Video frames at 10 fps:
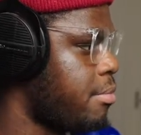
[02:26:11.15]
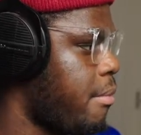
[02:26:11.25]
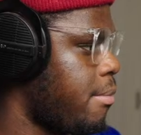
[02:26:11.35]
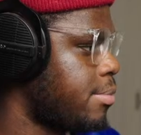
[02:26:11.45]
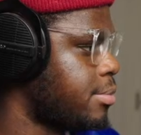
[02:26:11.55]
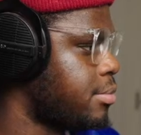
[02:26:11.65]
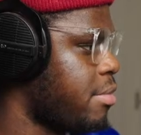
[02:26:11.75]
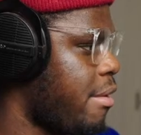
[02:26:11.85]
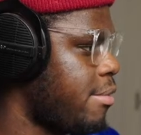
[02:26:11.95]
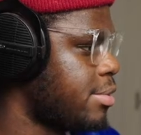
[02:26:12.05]

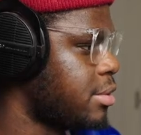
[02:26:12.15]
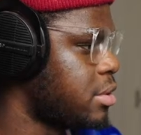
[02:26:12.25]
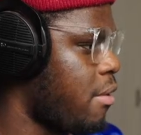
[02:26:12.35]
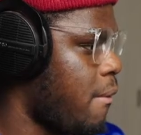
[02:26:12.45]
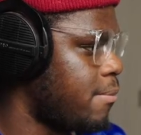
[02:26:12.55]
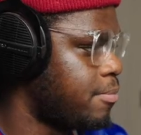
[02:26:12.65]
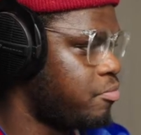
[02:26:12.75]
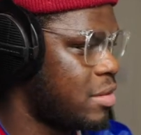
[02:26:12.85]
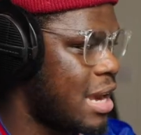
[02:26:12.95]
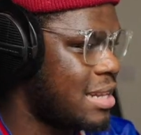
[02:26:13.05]
analyse
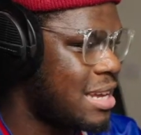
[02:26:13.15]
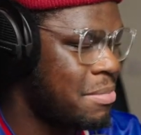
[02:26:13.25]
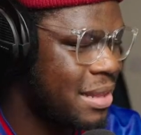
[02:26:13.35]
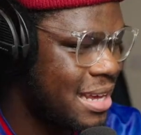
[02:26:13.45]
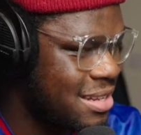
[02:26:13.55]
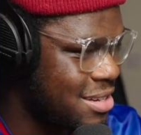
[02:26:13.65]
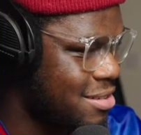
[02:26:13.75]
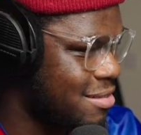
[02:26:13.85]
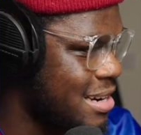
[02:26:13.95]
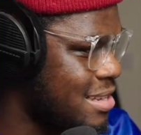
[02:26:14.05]
developments. Dang, Dembele is
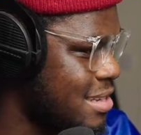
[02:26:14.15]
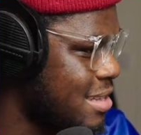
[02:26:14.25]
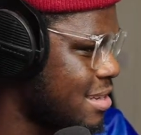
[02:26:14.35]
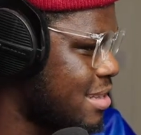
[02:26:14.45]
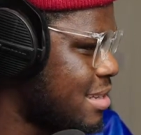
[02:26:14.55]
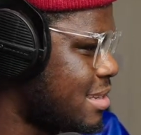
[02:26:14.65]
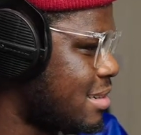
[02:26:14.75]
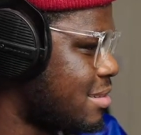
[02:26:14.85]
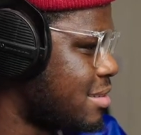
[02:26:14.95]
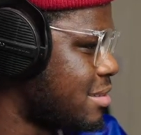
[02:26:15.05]
crazy this
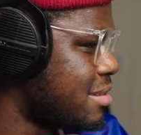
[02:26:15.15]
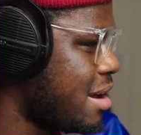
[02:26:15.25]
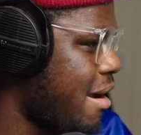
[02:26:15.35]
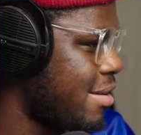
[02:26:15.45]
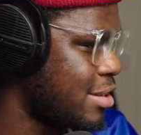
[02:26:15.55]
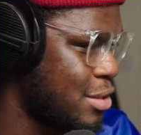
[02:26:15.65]
year though.